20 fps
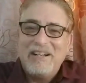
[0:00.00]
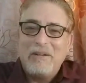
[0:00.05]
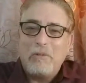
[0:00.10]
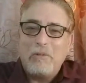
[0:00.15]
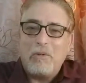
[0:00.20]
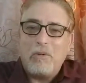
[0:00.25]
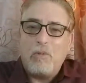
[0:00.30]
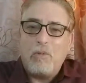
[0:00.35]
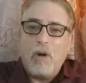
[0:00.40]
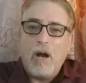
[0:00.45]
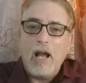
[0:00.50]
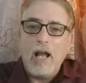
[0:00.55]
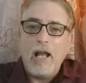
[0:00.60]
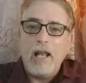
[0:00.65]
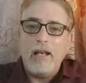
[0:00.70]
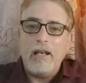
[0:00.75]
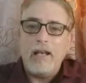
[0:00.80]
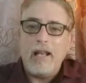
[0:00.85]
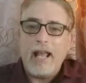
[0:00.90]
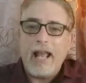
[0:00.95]

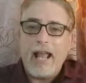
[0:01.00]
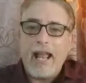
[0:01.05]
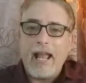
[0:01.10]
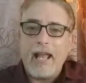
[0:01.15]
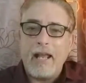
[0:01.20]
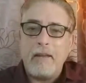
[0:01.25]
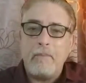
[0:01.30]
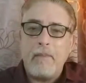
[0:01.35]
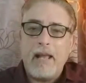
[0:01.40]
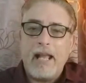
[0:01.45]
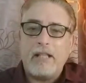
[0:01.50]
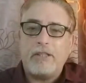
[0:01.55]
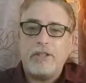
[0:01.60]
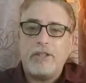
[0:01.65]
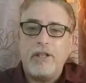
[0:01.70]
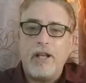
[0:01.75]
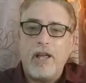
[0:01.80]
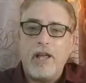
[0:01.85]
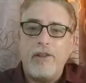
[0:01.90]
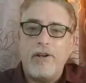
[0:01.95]
One hand makes
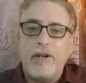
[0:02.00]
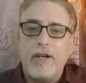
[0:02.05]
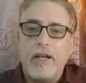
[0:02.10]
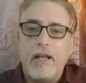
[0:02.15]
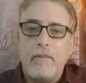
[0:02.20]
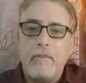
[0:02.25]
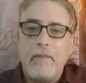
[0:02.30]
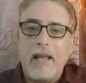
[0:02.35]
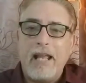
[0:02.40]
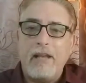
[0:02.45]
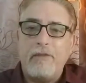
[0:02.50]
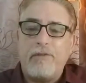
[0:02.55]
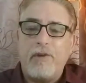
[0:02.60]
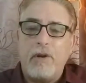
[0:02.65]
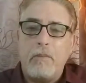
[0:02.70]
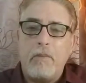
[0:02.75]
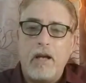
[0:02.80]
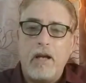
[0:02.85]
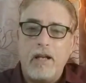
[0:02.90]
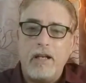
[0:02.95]
another and made
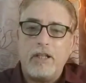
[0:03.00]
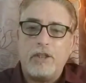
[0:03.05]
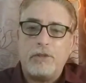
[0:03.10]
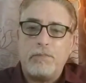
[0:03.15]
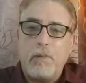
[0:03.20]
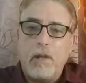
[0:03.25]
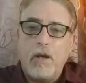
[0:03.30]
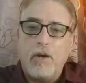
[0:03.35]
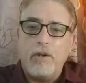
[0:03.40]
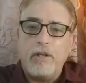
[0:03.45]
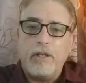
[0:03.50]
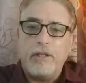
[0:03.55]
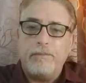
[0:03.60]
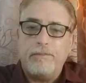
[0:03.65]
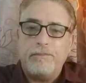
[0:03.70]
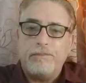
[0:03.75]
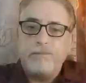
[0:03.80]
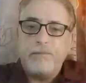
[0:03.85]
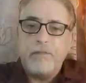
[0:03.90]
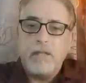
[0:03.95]
from unexploded.
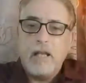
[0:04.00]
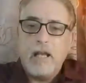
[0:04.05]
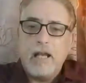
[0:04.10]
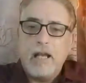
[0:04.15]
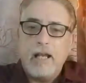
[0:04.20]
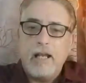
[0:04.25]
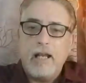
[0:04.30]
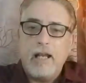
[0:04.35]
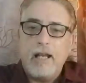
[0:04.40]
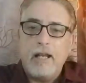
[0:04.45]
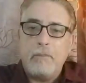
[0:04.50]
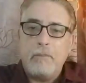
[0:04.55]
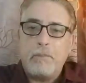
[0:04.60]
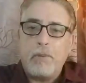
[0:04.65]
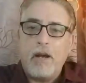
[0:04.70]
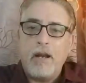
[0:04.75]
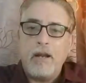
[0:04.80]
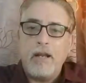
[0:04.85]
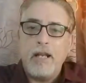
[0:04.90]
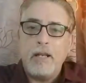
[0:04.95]

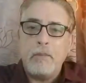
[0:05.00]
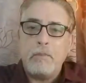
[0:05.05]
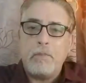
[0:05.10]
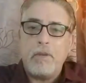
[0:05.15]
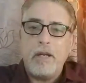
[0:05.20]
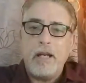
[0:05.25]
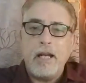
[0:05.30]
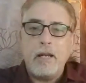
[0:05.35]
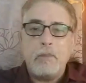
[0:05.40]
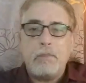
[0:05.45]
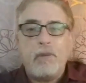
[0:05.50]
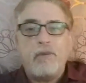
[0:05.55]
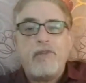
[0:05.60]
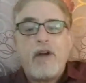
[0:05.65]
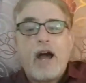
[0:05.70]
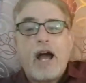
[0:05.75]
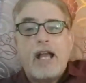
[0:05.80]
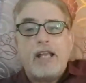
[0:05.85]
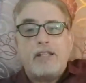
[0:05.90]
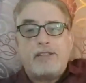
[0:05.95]

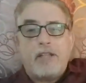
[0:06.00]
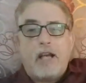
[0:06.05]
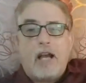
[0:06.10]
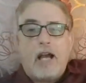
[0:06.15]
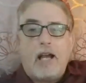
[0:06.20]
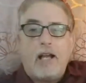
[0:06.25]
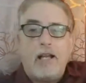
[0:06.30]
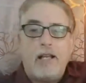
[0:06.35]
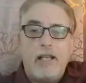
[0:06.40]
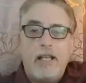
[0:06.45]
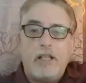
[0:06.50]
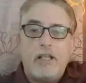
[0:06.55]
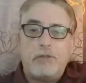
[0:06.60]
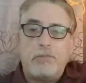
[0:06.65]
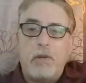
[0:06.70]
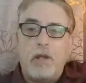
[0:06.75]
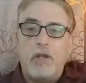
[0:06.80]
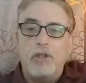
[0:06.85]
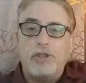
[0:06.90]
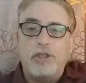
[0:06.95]
Improvised.
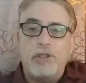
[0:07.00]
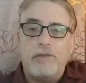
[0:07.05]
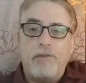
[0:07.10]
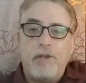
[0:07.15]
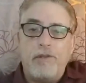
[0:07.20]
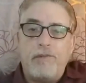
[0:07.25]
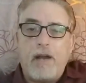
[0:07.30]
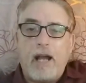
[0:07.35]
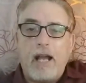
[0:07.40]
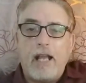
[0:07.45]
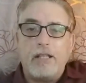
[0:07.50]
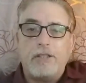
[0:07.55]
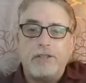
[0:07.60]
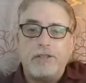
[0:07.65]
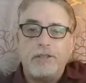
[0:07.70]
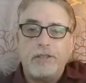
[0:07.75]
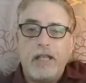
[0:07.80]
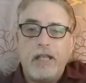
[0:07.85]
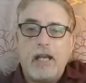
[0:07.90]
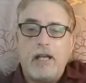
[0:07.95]
Explosive device.
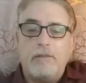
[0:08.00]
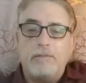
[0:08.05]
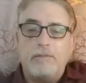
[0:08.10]
Yeah.